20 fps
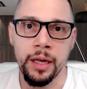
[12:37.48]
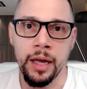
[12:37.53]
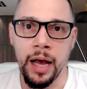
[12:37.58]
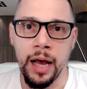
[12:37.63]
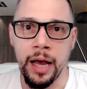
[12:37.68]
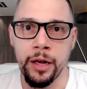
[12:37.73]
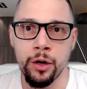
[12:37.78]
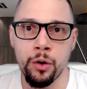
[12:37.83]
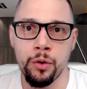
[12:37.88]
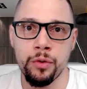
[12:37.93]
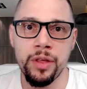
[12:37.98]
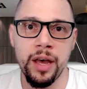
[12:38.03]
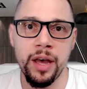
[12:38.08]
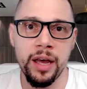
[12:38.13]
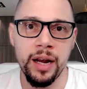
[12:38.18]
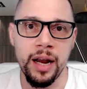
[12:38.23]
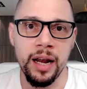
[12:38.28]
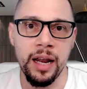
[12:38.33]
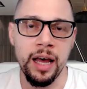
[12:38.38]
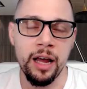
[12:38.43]
I know
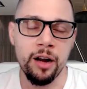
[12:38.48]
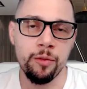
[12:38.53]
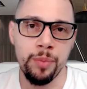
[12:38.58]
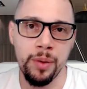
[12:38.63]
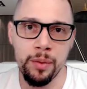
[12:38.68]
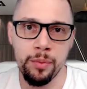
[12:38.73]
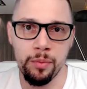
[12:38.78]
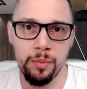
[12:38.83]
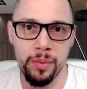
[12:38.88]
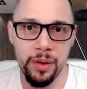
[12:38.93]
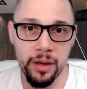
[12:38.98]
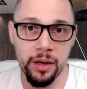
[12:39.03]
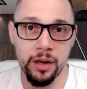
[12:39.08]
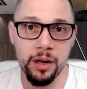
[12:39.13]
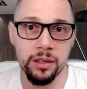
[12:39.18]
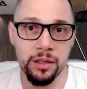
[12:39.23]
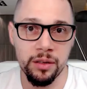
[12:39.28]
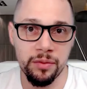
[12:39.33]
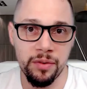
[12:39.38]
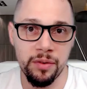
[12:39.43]
that a lot of people,
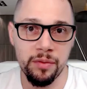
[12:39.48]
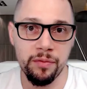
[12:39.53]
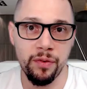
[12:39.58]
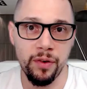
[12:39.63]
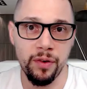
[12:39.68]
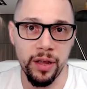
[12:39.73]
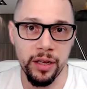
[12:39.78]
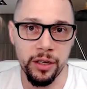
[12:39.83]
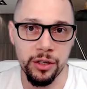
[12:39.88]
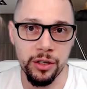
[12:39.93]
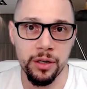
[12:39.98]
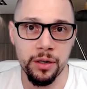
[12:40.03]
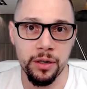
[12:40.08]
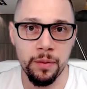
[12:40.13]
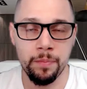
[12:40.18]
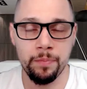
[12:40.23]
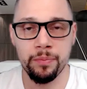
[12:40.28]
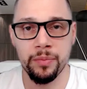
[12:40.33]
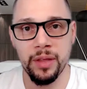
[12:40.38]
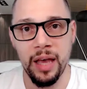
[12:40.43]
because of
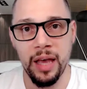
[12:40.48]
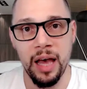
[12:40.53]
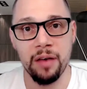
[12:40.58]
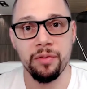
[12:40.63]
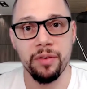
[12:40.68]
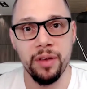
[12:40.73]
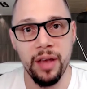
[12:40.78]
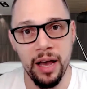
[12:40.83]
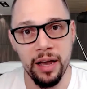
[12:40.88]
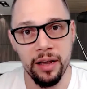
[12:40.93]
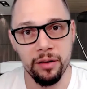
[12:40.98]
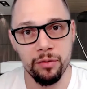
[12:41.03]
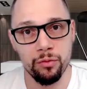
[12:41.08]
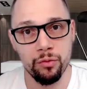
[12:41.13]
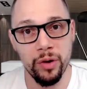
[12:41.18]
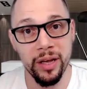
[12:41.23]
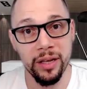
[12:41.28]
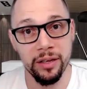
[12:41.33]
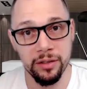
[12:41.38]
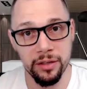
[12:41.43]
inflation, have gotten
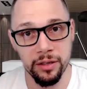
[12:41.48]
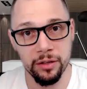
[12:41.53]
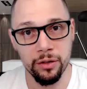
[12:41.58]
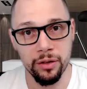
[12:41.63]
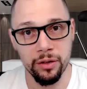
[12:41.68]
raises.